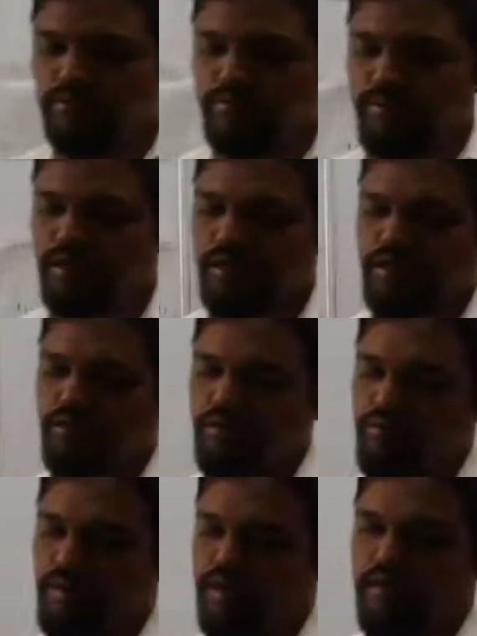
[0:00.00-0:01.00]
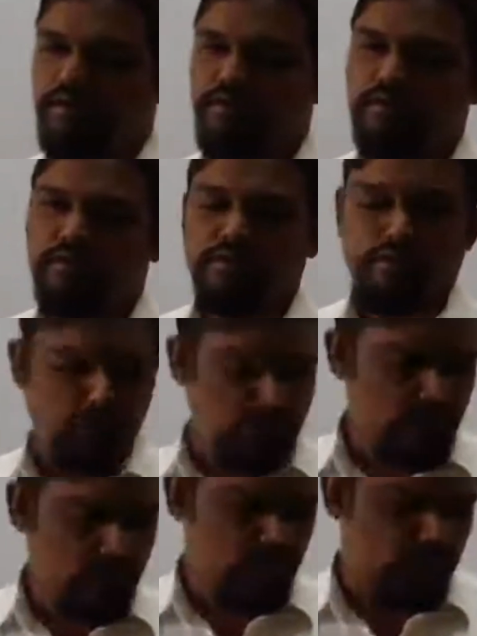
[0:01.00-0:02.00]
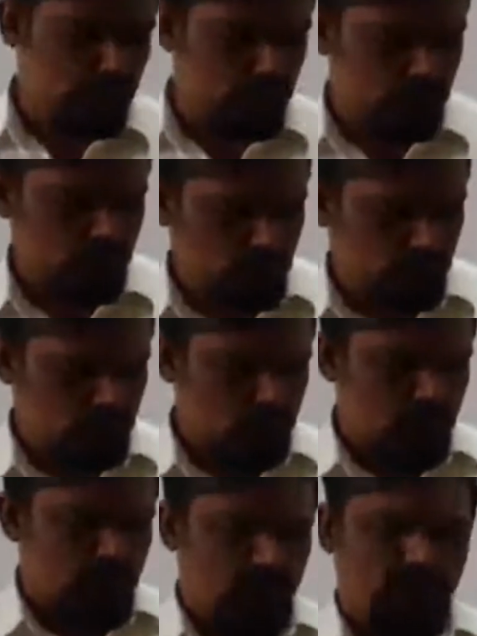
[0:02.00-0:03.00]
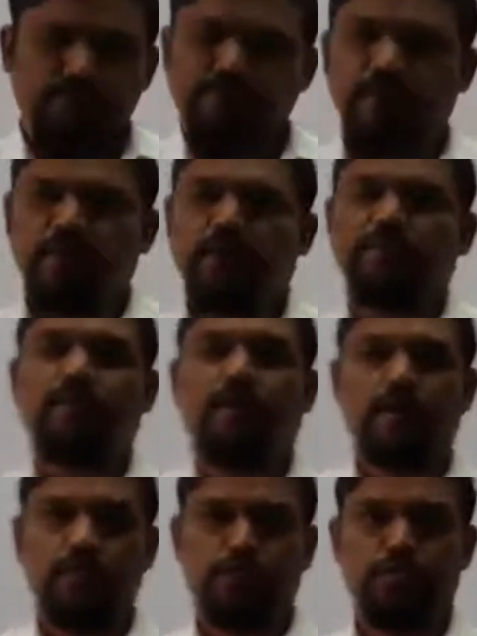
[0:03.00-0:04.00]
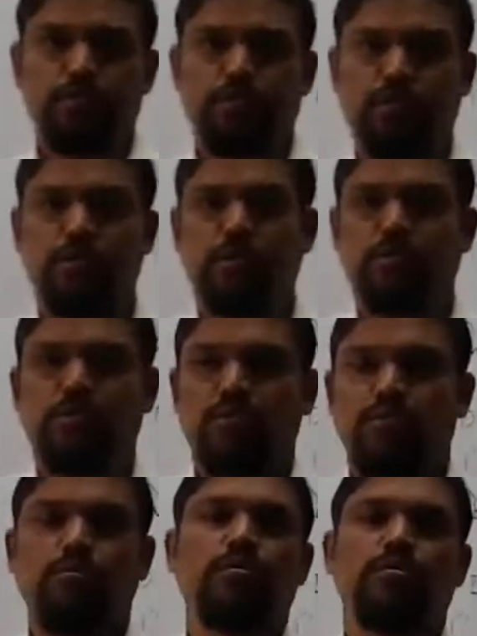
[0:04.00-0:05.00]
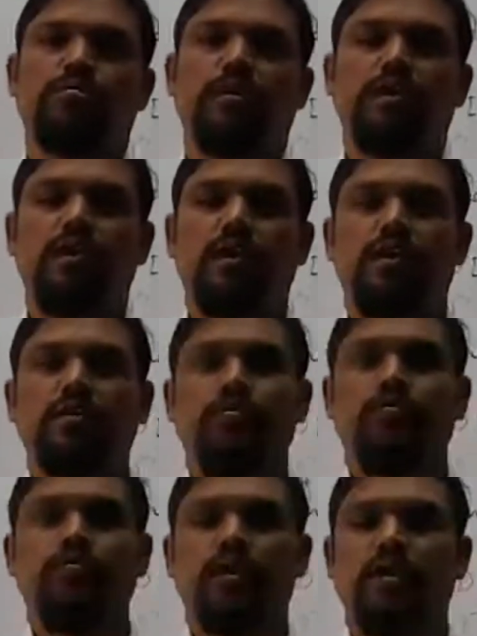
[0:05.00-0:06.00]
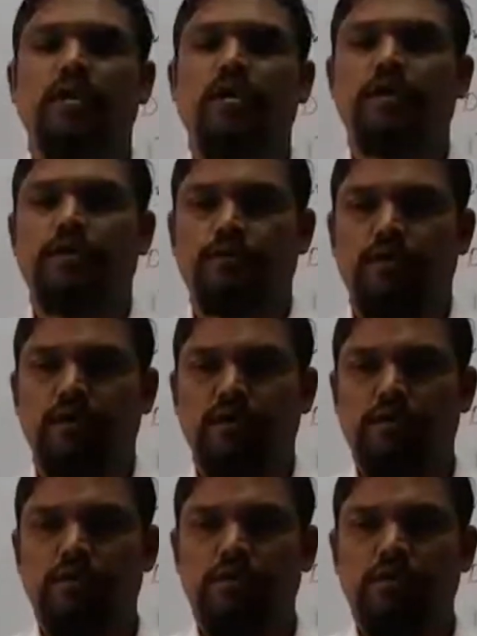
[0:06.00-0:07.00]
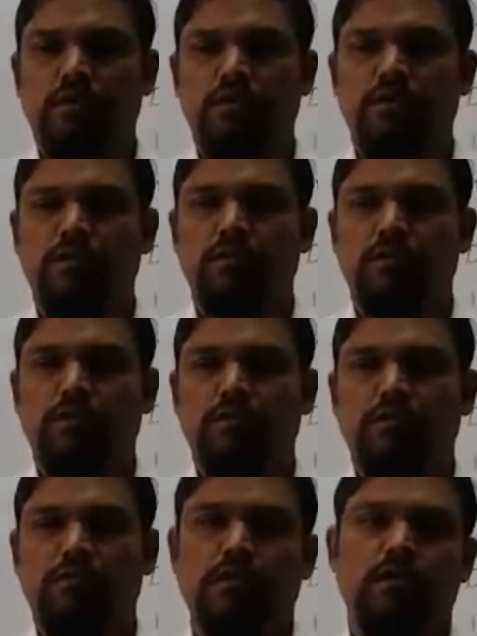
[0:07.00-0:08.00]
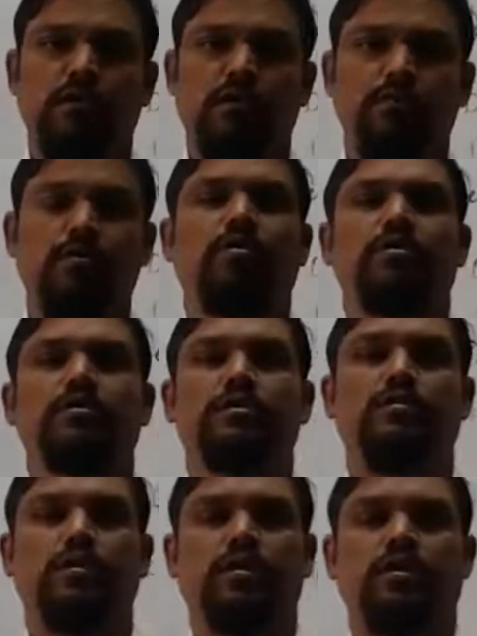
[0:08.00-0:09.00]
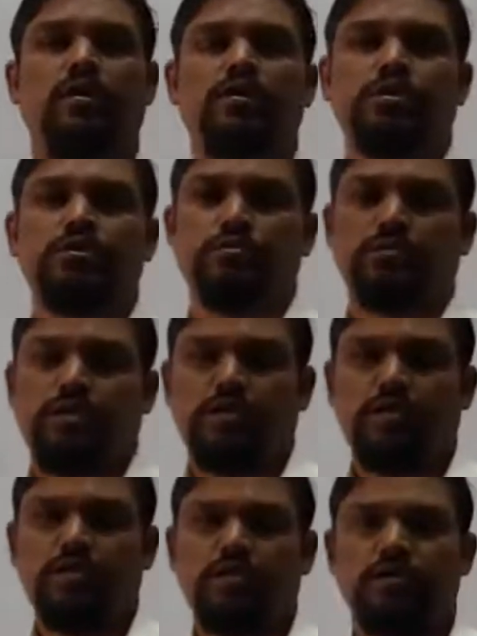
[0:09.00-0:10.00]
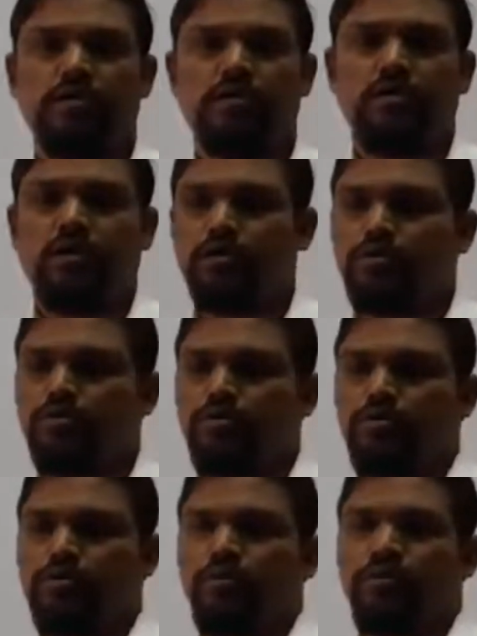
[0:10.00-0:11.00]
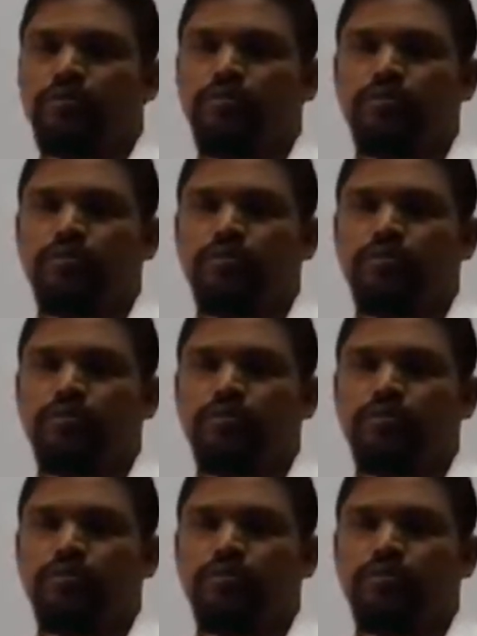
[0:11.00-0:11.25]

men and women. So in front of constitution, both men and women are equal. Okay, because our constitution assured